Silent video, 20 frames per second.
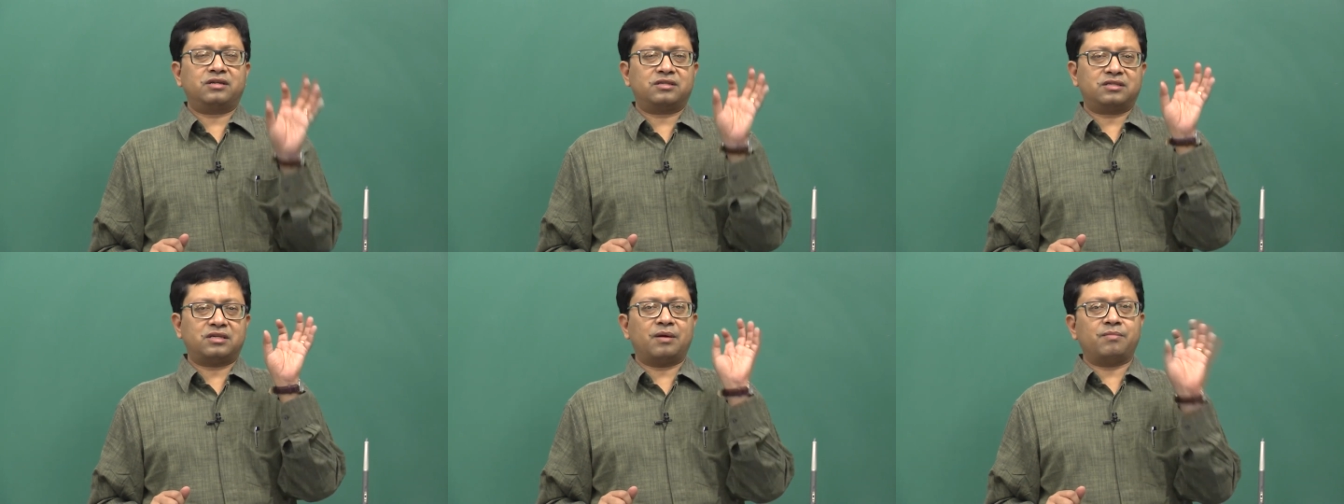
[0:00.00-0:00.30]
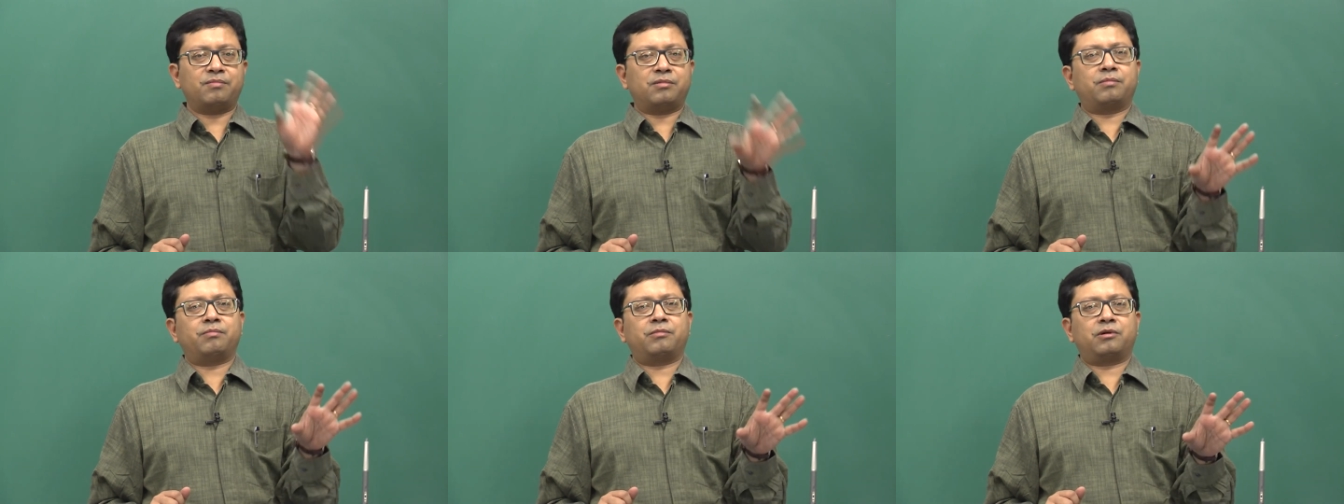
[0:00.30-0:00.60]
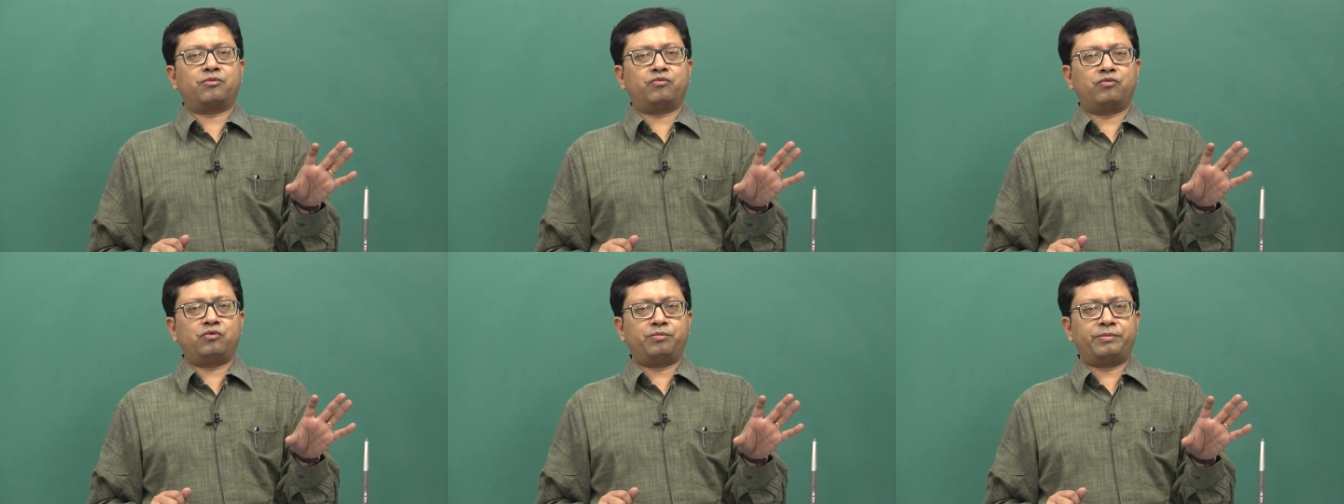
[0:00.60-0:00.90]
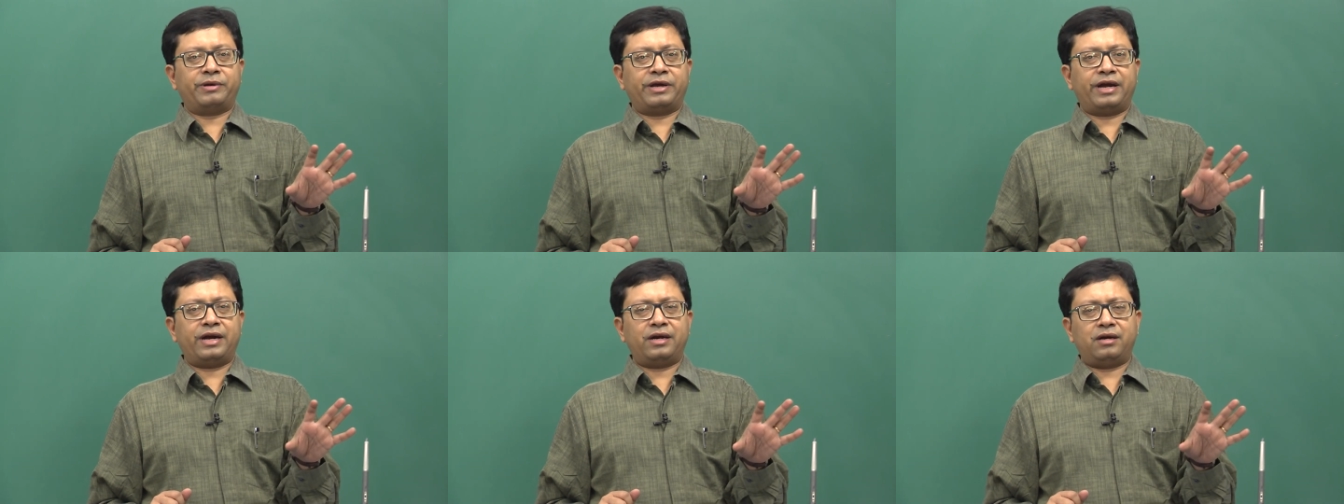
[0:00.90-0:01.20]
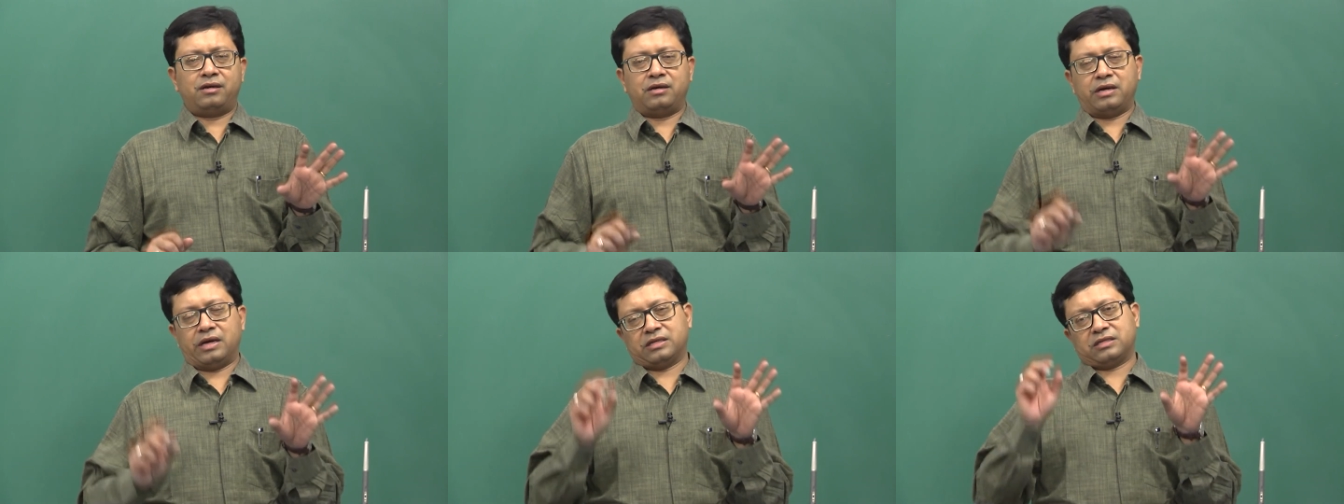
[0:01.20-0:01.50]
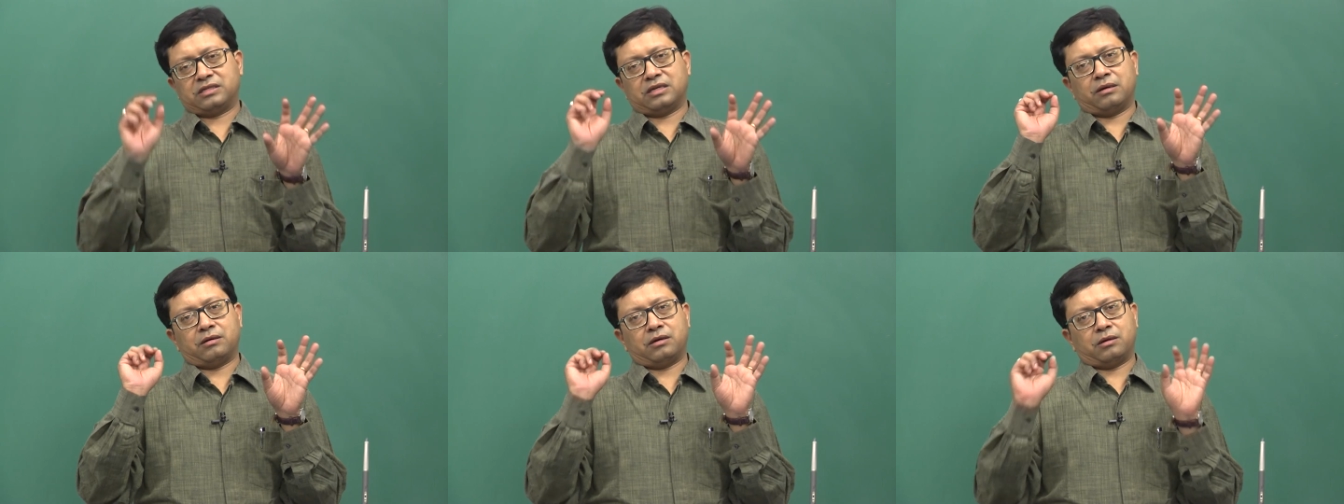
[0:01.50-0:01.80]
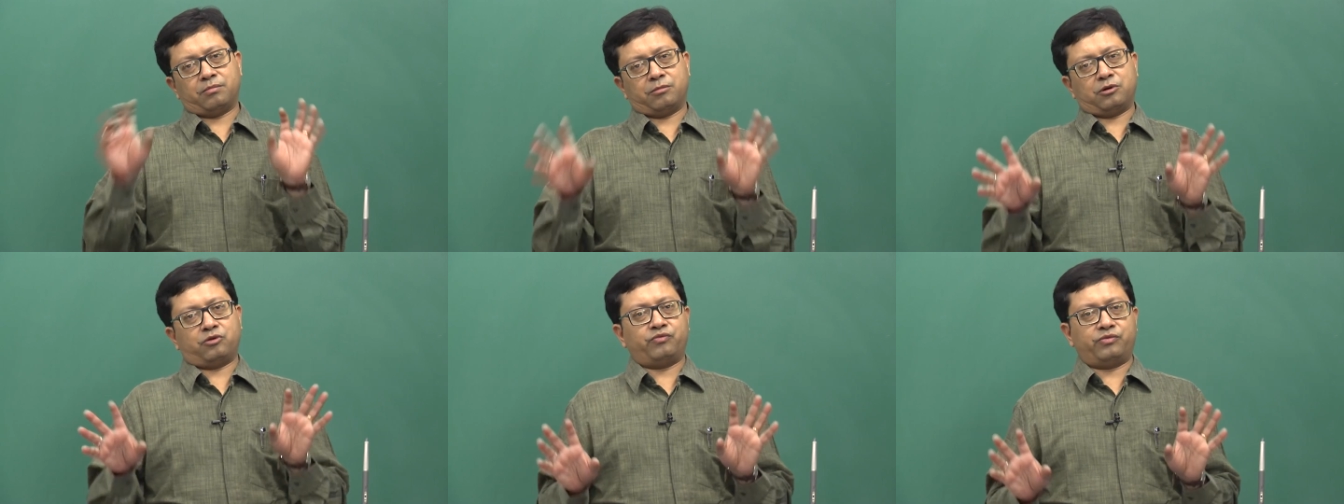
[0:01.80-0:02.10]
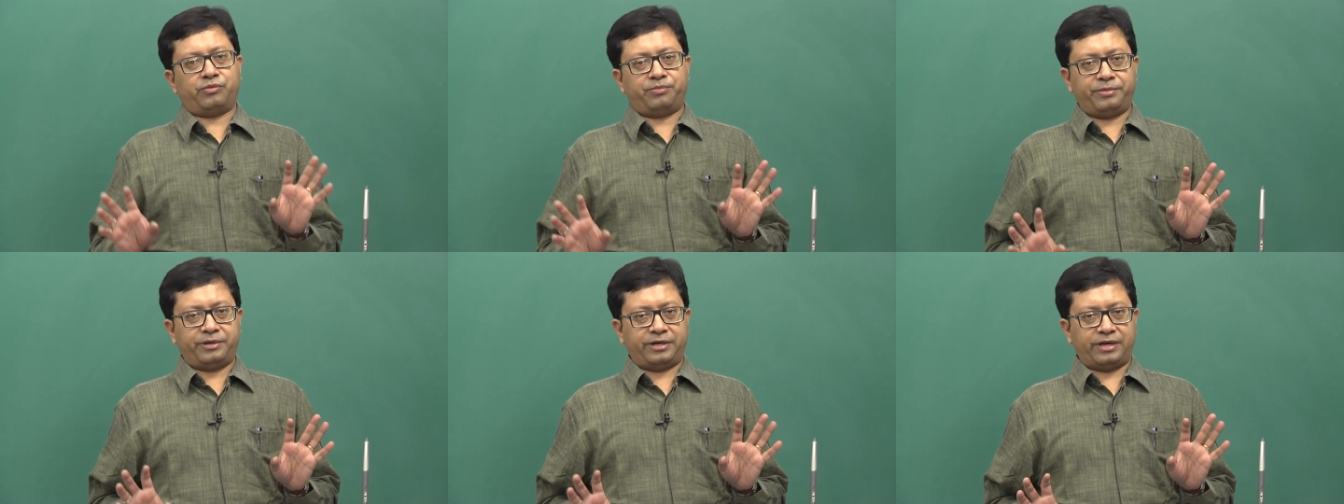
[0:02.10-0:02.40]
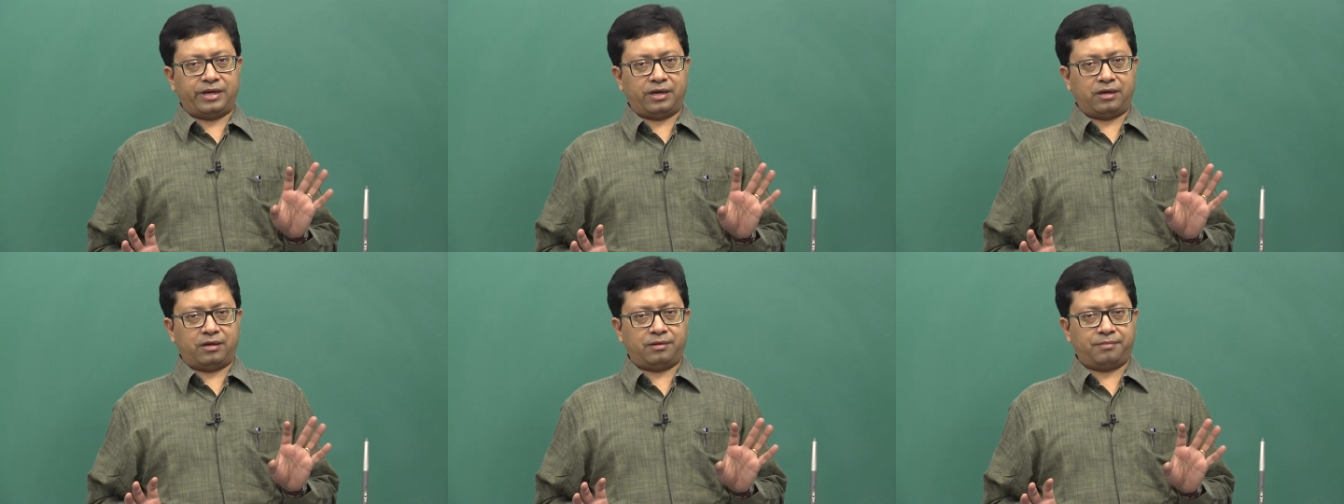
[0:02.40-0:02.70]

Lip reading: some number would be head and some number would be tail.